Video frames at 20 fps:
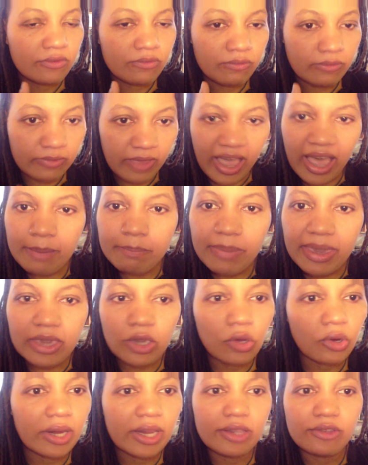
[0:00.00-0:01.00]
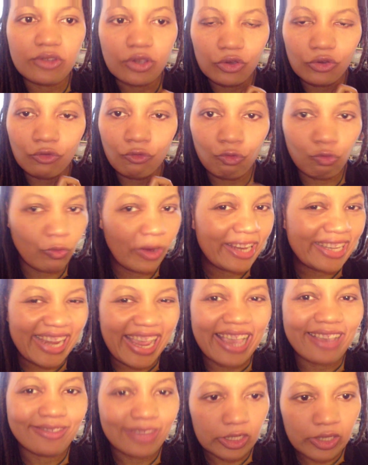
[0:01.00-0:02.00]
Tom Baker is great
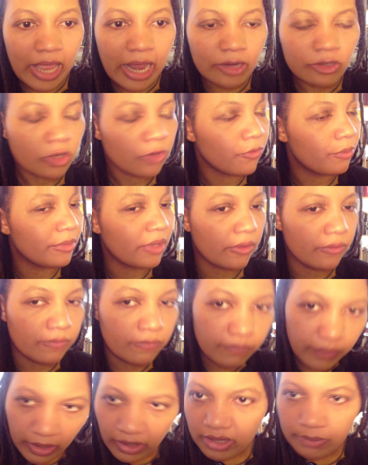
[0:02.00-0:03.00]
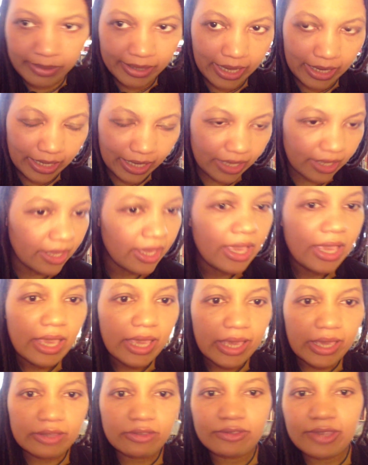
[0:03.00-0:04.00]
as the Doctor from the very beginning.
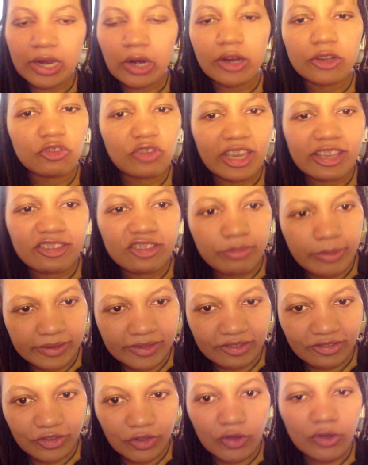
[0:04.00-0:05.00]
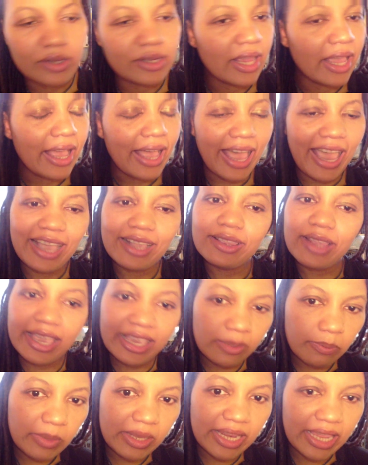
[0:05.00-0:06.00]
Sarah Jane Smith is good. I like
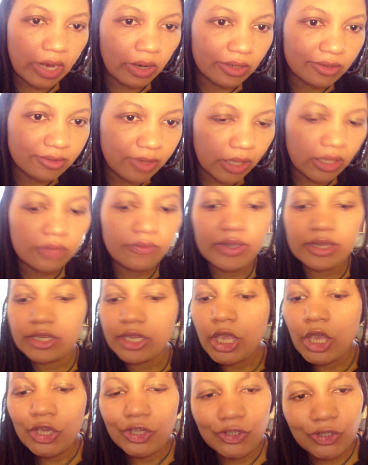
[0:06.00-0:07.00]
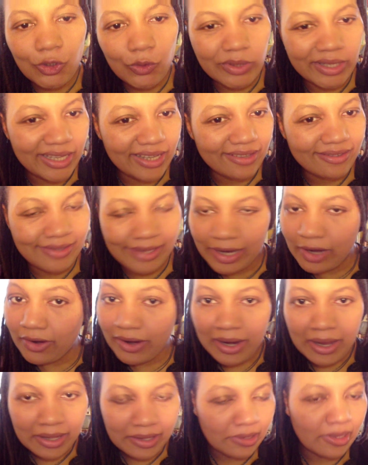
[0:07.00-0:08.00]
meeting Harry Sullivan. Unit is there.
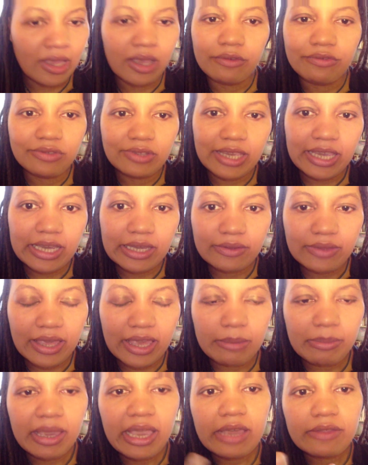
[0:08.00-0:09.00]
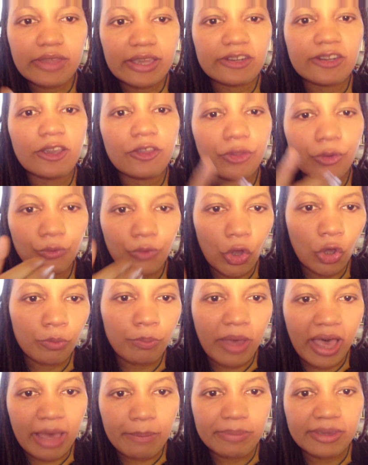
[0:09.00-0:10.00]
Love seeing them. The idea of the
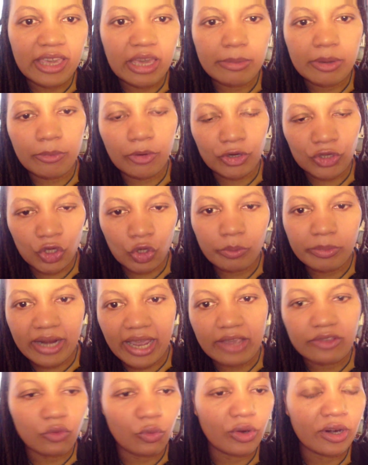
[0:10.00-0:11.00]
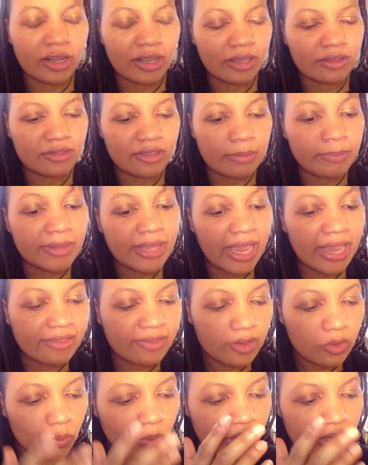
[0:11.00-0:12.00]
robot becoming more humanized or
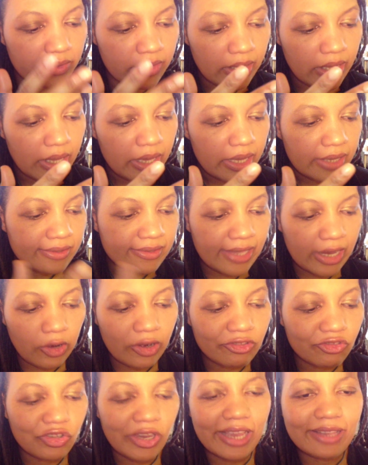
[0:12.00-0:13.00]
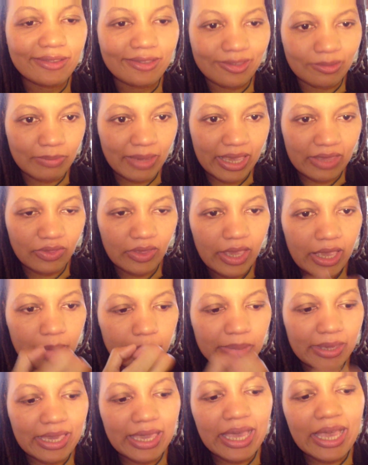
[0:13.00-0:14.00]
sympathizing with Sarah Jane Smith
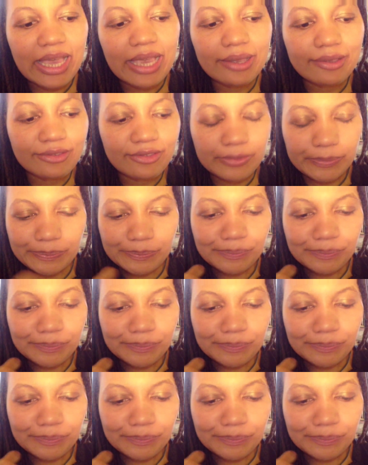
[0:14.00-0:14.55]
because